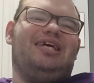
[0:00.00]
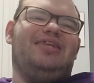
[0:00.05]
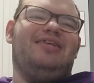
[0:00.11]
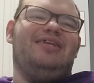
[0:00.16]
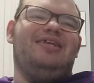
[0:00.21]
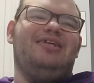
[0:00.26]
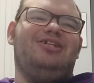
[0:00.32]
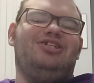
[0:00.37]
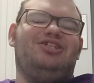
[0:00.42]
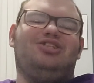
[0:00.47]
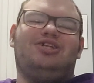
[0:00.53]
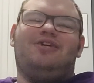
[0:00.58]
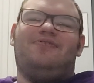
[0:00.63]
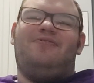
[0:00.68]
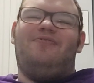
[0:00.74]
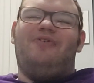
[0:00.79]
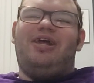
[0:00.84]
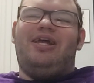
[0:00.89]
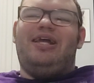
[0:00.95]
And then he's just like
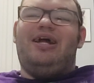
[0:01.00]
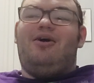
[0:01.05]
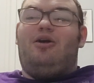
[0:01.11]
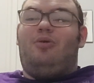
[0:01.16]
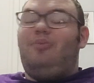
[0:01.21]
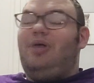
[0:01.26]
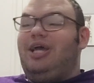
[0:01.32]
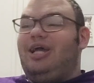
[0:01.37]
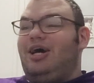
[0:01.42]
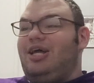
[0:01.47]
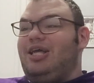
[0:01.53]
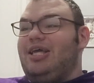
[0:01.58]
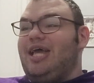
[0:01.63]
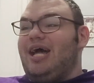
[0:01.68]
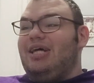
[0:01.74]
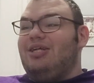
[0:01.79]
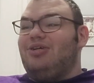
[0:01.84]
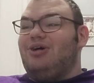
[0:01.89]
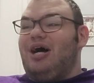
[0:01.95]
freaking out. I'm like,
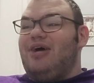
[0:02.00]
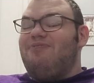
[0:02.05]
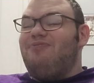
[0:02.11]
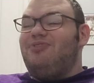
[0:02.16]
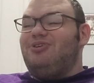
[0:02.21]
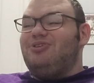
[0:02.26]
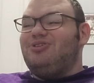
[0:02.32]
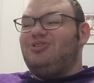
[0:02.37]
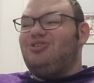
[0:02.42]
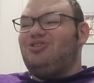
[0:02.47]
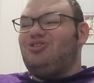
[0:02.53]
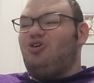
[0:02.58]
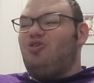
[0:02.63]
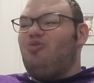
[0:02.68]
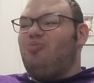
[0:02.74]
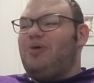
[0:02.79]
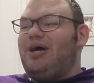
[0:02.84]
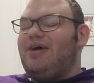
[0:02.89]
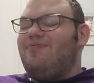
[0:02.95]
yeah, I feel
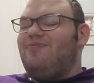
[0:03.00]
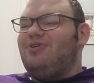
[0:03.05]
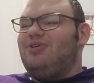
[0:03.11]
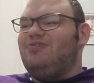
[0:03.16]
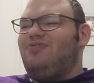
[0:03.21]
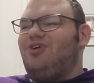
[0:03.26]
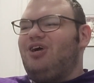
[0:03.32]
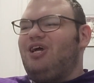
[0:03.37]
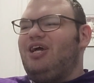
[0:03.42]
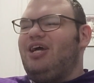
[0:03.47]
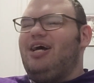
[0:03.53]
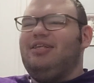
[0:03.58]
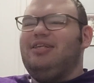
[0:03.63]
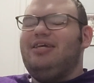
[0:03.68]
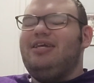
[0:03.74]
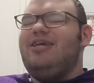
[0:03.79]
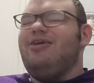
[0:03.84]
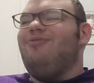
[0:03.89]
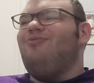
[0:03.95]
so bad for this fucking guy.
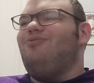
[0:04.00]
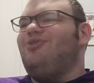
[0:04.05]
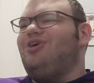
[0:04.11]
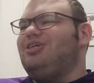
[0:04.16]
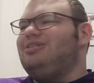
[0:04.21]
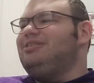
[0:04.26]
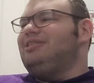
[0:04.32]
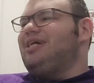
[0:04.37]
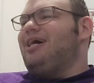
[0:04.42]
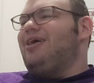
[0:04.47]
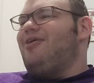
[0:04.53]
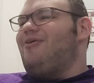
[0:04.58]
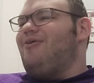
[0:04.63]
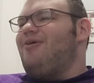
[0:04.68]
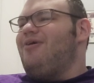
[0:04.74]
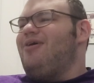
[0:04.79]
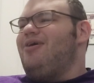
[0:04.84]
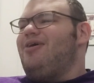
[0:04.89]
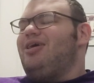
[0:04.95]
Then he runs
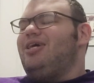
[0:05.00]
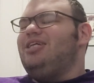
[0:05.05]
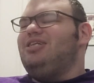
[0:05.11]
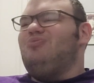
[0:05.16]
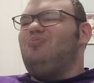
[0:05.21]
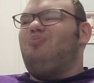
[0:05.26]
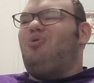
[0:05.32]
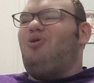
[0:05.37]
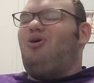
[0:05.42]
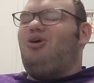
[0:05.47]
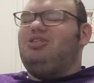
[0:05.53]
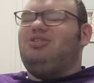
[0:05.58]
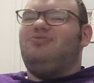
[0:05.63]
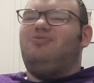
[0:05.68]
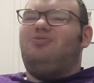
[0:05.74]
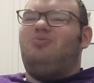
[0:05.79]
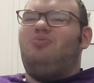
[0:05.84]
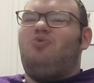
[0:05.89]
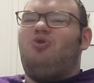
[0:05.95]
out. His boss
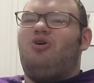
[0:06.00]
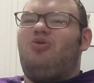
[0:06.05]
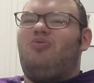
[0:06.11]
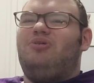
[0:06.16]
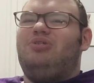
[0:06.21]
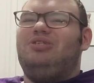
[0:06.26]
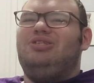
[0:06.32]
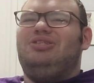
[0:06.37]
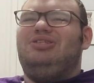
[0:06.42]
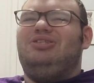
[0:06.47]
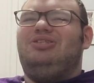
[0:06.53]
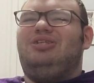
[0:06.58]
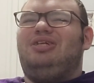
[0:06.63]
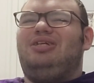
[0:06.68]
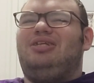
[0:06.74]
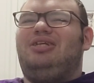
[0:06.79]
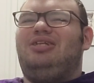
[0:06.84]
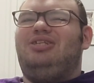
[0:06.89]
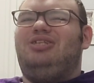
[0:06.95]
from work, which is
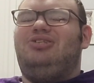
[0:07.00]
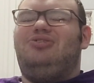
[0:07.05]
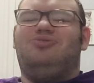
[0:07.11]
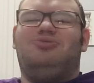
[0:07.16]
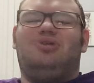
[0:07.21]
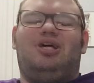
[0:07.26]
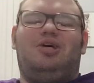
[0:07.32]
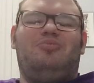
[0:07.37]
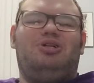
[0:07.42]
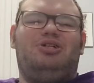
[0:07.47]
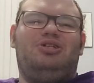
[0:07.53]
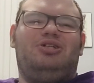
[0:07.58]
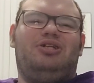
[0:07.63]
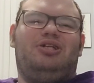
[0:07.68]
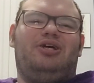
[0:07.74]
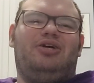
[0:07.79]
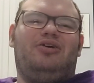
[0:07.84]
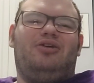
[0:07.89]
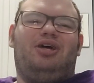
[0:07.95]
like they just threw that bitch
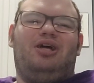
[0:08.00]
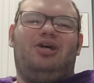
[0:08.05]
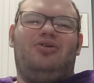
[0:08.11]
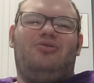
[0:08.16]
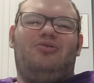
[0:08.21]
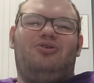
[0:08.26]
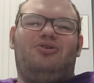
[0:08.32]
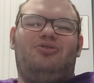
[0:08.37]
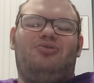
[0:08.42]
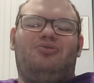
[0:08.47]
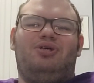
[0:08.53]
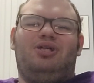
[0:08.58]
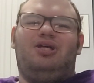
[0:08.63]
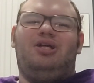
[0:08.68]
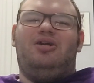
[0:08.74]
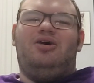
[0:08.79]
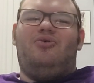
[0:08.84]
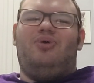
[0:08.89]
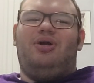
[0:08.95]
in there. Like you don't really
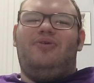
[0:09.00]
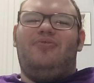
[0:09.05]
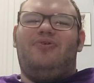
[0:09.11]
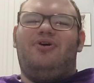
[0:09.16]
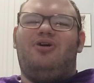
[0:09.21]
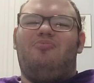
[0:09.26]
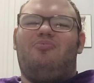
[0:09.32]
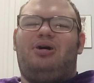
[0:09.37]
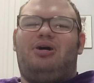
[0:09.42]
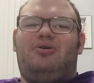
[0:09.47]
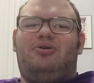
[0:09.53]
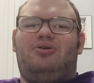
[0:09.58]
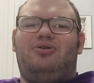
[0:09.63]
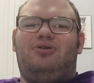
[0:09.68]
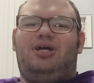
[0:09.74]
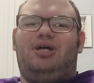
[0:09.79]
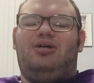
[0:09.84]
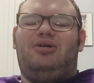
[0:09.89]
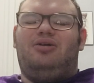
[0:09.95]
know anything about her.
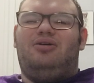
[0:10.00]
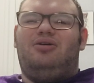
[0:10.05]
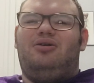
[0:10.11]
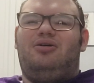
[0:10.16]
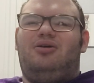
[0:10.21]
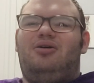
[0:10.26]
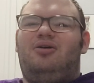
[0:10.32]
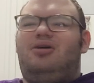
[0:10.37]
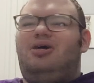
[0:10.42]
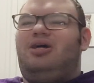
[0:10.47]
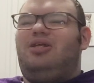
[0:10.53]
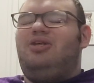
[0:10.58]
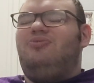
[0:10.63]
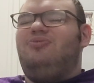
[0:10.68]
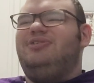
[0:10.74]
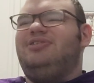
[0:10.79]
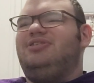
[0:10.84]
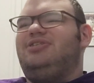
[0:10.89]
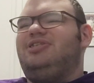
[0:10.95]
Like there
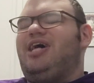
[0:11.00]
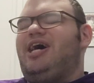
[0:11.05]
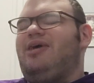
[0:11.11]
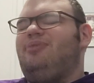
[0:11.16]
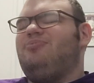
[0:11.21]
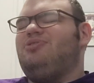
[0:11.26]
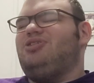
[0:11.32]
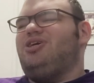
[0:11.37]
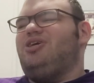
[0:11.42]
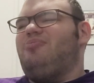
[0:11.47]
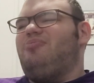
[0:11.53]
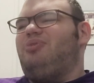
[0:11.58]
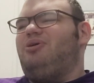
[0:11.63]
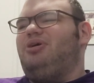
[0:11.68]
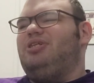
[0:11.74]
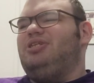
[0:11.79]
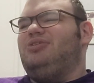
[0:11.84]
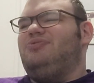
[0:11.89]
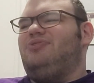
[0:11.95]
was a time skip, but
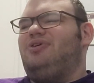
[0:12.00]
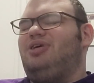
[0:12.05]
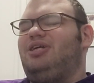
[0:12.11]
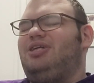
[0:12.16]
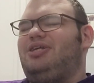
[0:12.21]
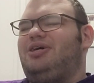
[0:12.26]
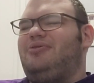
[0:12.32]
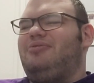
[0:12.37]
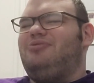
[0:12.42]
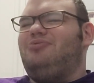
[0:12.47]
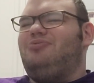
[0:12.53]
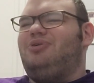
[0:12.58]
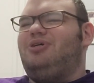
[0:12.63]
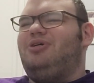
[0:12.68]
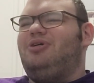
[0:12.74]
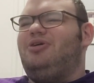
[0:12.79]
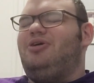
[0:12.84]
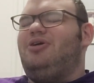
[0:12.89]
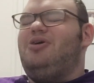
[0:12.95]
I just felt like that was
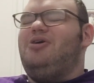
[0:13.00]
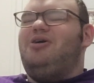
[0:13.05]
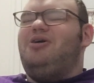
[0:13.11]
weird.